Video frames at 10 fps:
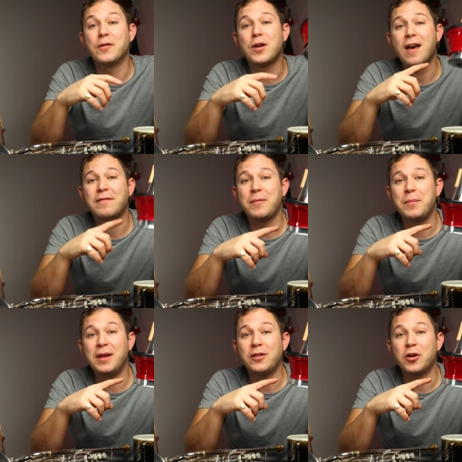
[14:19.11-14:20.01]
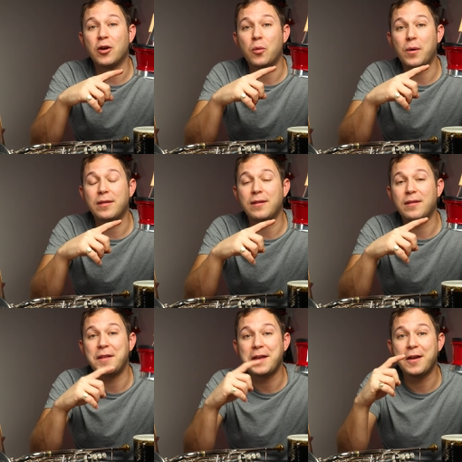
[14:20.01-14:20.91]
if you're not familiar
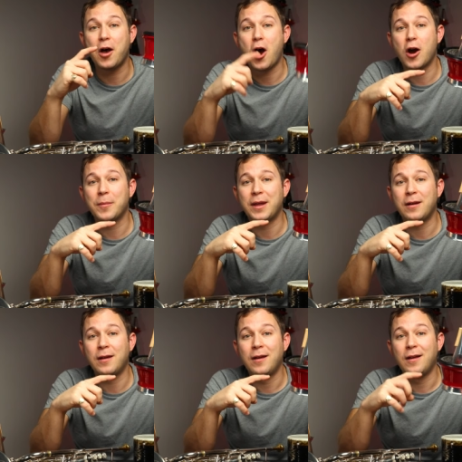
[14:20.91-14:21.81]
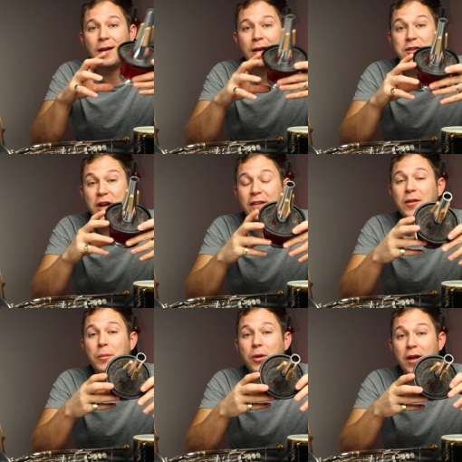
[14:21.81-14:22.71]
with the Harmon
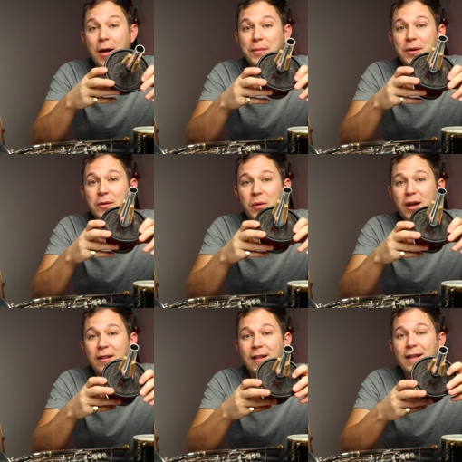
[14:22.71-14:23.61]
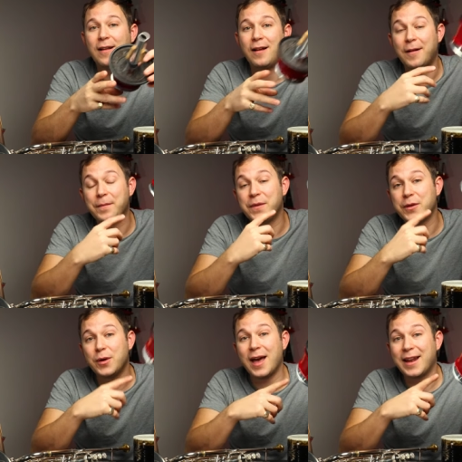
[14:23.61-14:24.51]
adjustable cup mute, well, um,
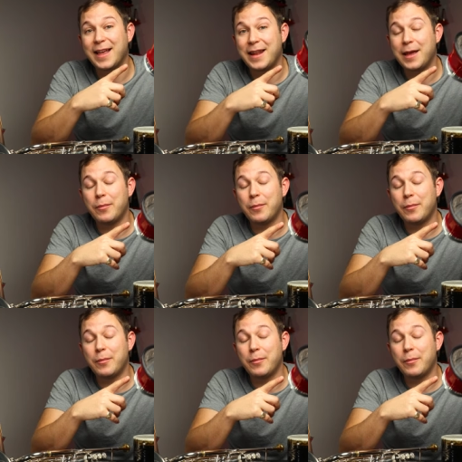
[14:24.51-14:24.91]
you got to get